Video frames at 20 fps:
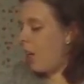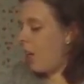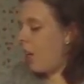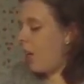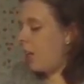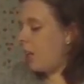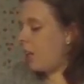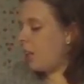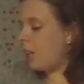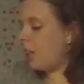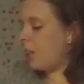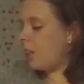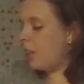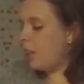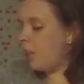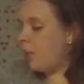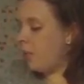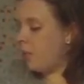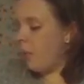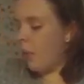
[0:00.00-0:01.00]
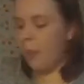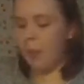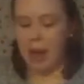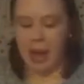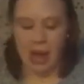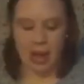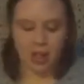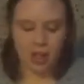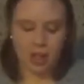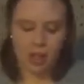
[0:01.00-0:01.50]
And this is for
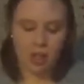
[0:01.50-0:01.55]
math.